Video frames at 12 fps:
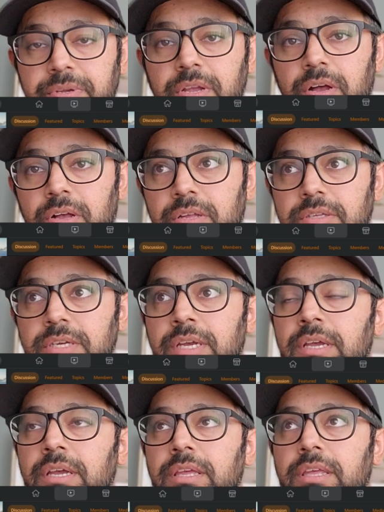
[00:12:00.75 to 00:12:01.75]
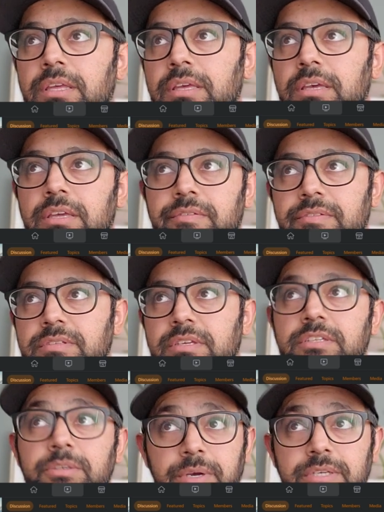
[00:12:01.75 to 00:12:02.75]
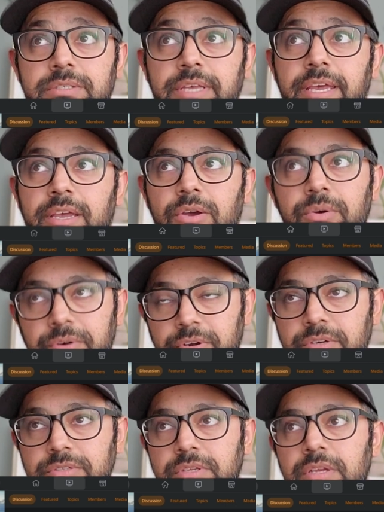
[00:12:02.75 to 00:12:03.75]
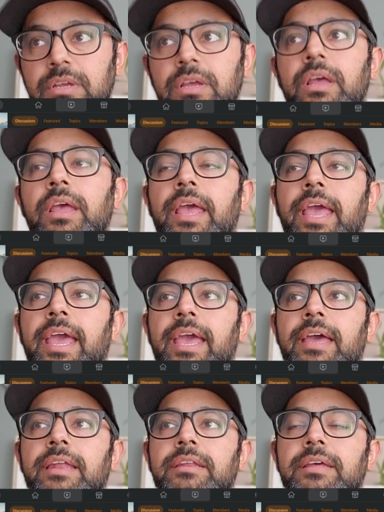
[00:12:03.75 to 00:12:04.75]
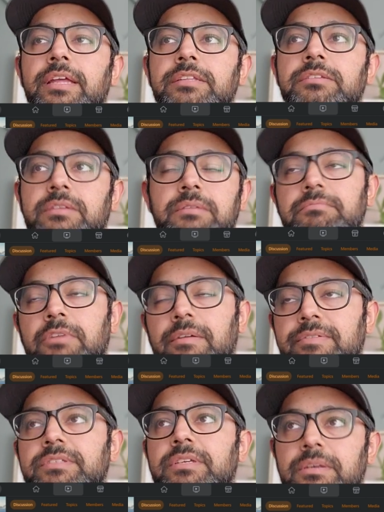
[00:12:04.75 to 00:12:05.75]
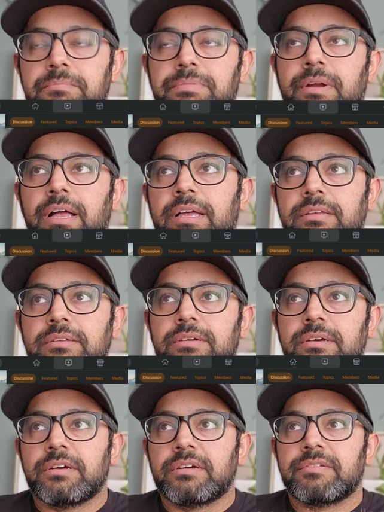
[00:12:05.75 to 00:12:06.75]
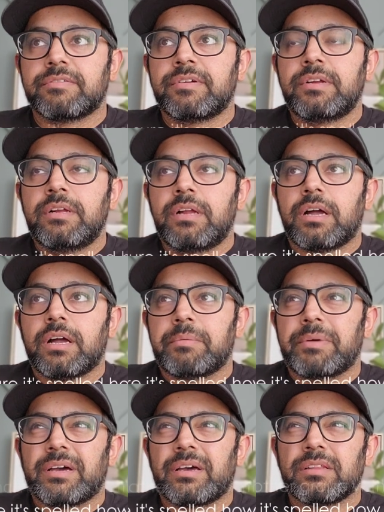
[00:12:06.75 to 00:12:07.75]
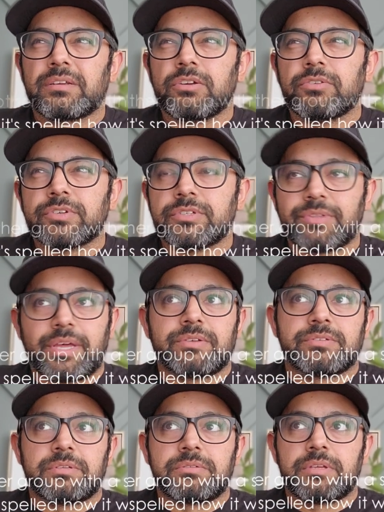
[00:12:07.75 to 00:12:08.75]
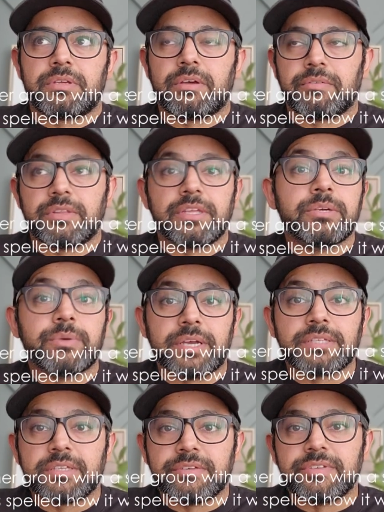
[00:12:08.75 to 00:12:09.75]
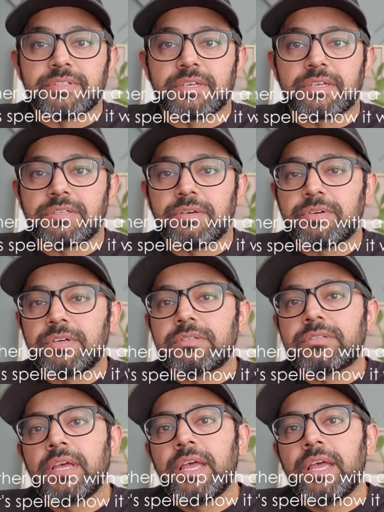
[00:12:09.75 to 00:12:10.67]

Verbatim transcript: called Kia EV6 USA Owners, and it's obviously compiled of about uh, a little over 2,000 of the US EV6 owners.